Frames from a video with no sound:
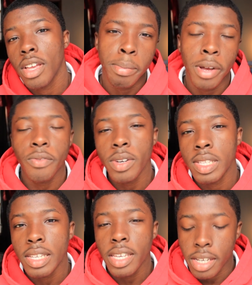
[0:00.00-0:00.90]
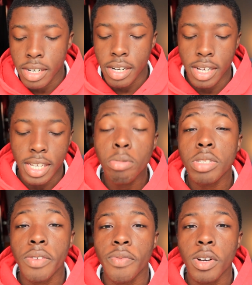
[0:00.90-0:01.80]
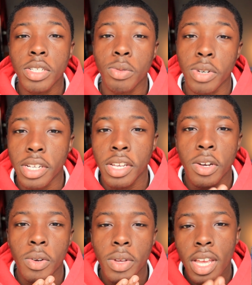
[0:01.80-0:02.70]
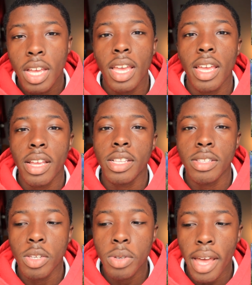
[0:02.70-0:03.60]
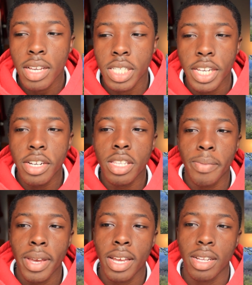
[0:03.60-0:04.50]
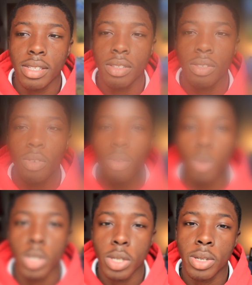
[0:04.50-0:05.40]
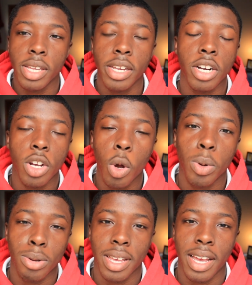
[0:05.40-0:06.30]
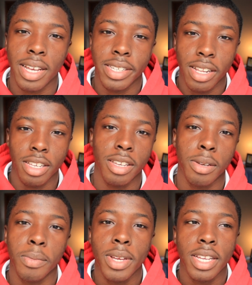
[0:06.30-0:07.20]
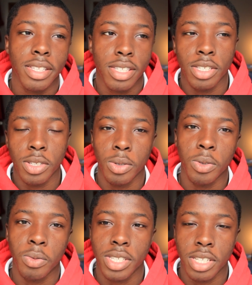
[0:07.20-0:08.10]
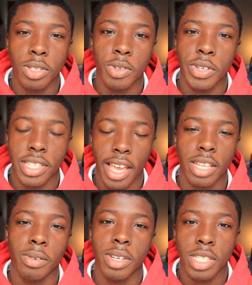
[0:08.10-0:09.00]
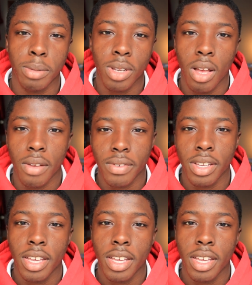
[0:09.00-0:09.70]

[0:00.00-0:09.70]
But my friend Lee here, uh, he was the first one to go, and you can actually hear the man, or you can hear GoPro Guy telling him to do what to do exactly when he jumps off.